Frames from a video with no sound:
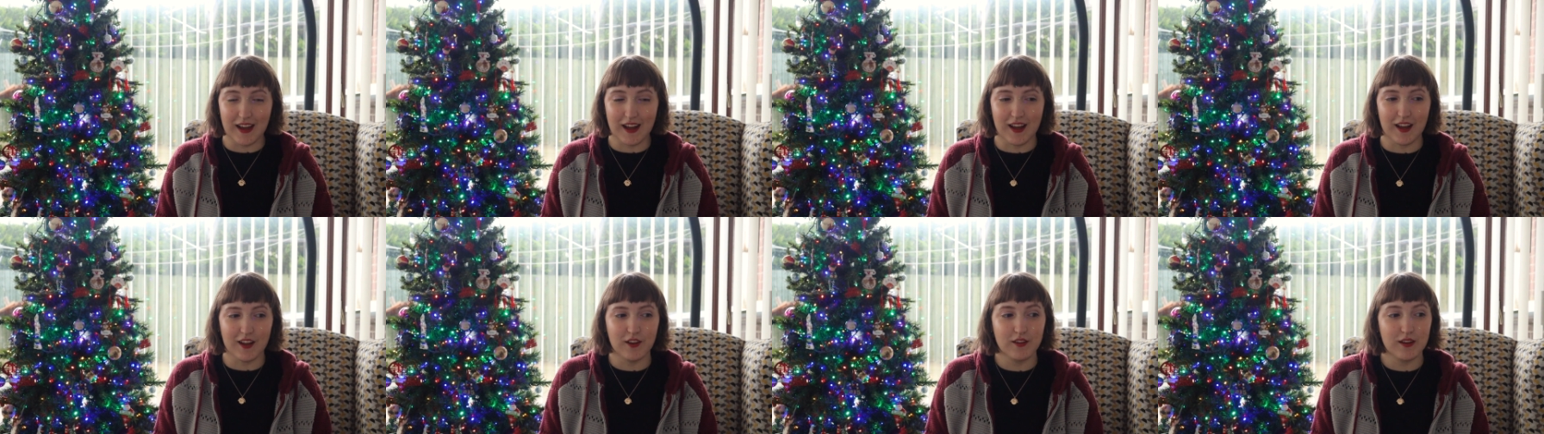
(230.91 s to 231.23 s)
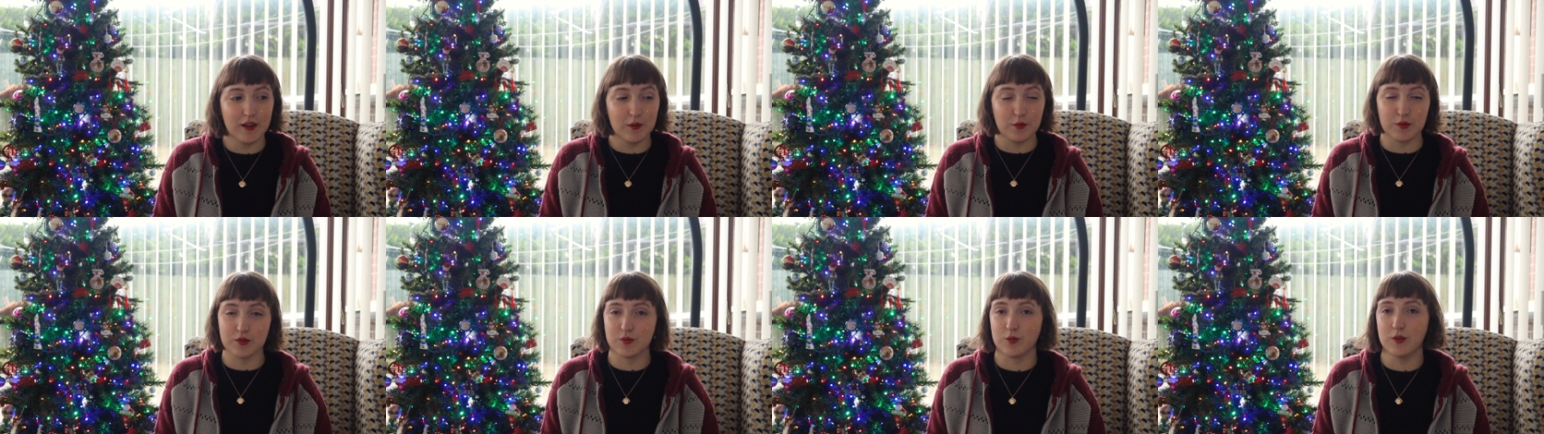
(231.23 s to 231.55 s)
and
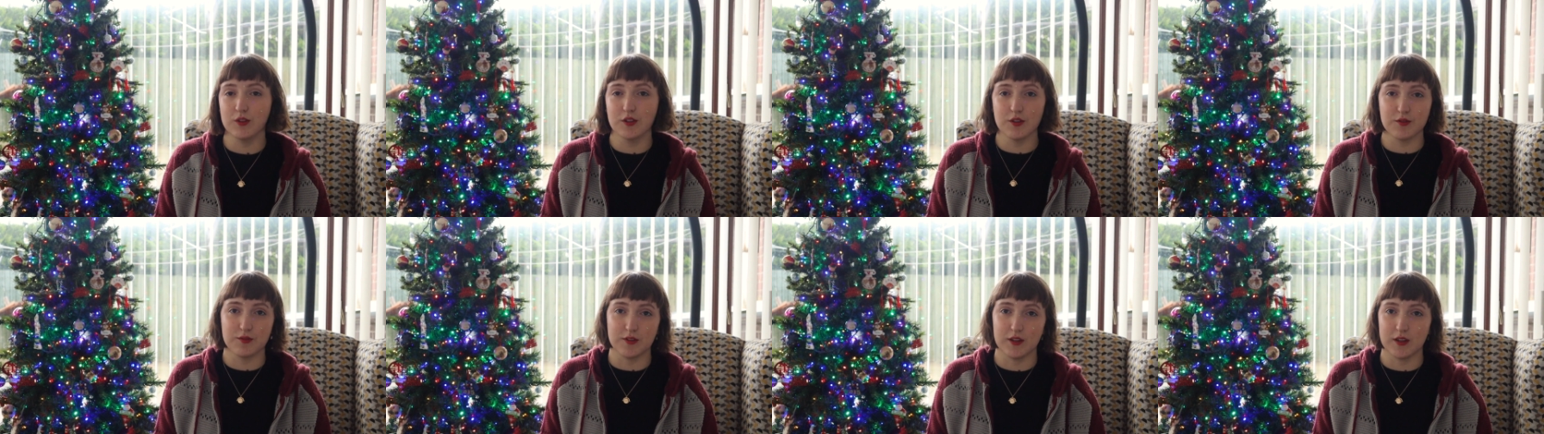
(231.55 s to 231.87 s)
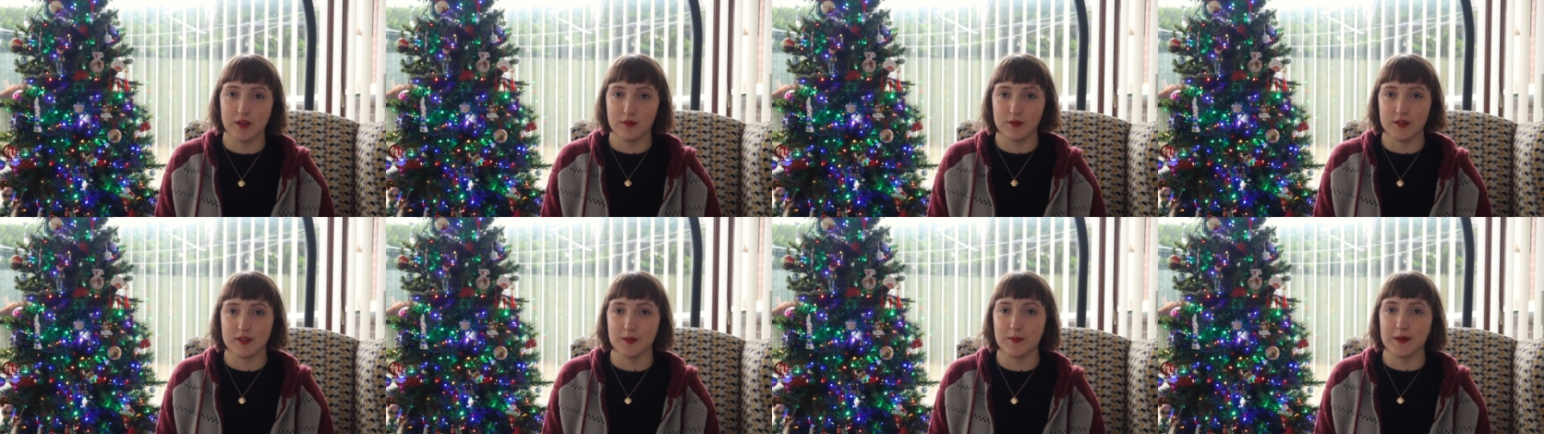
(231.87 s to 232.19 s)
it was
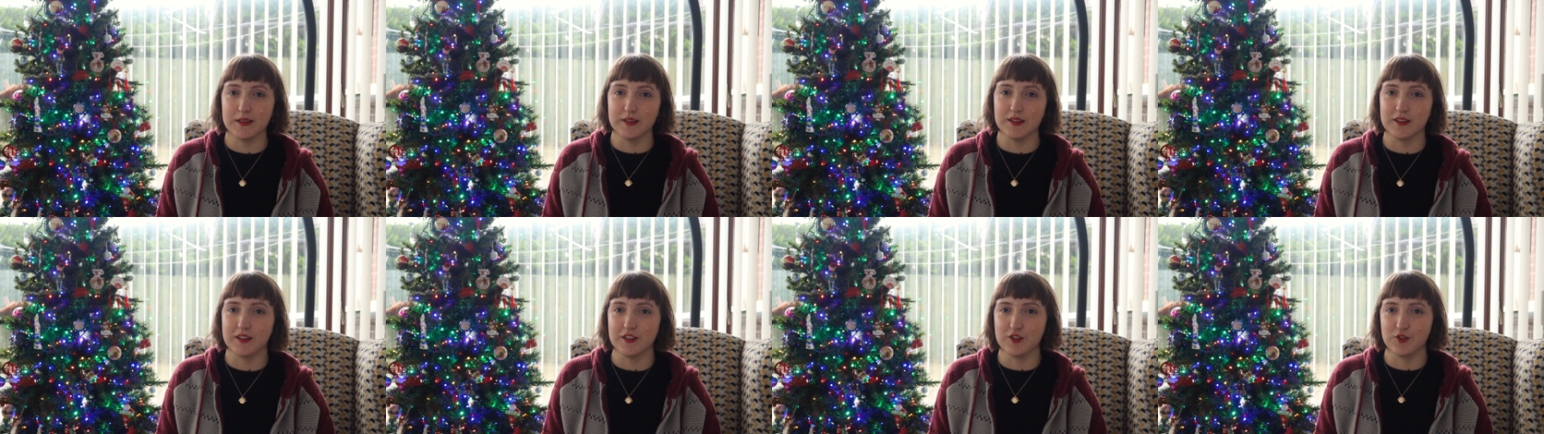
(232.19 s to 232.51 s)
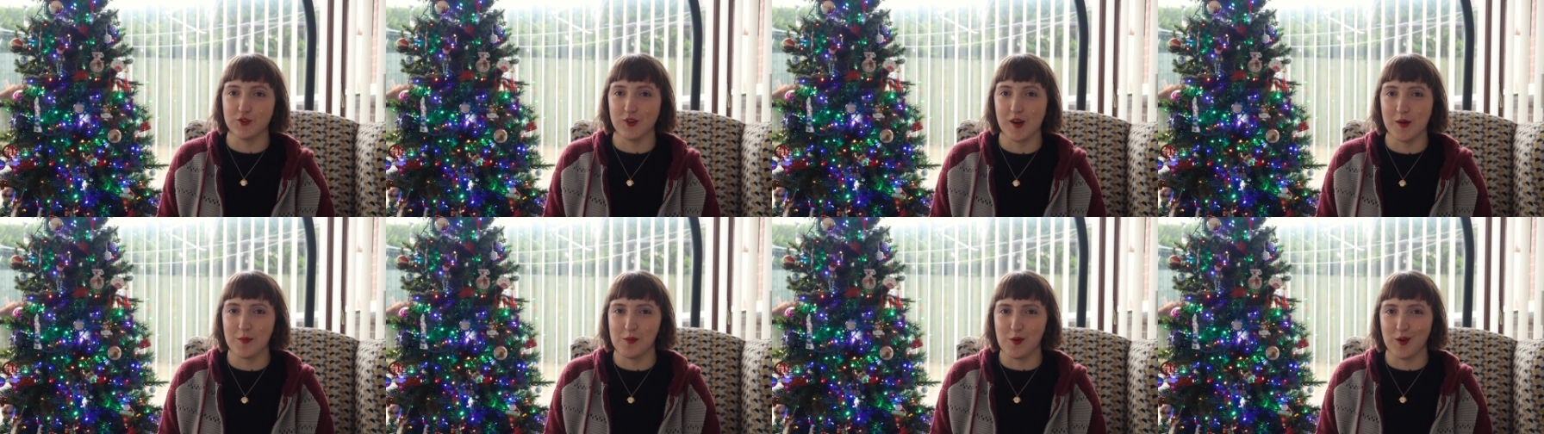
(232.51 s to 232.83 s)
wonderful. It was immensely
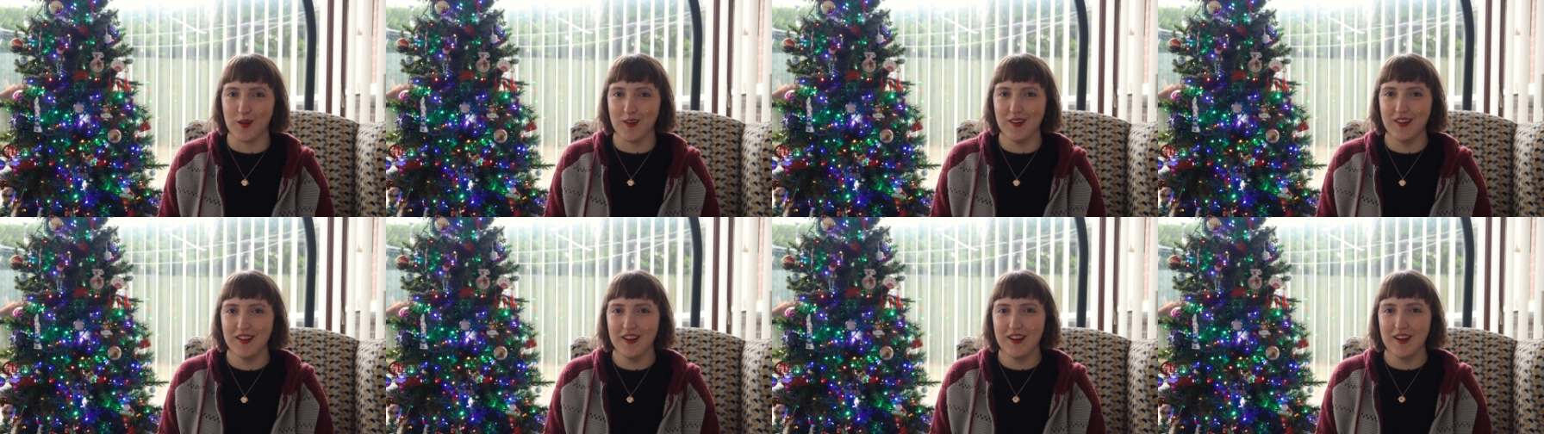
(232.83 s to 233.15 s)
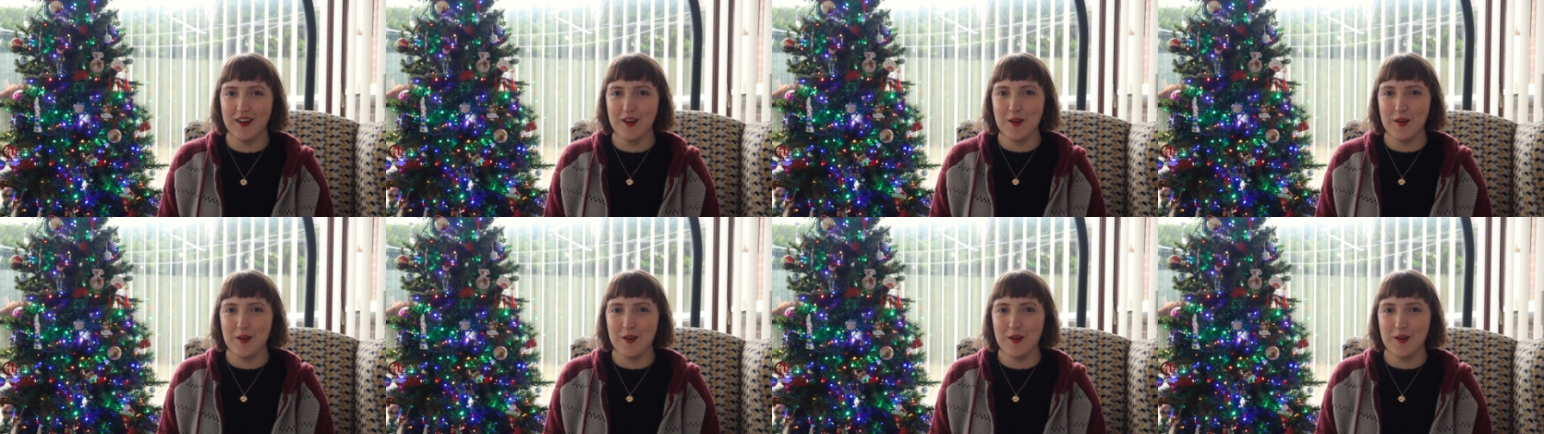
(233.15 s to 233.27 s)
enjoyable.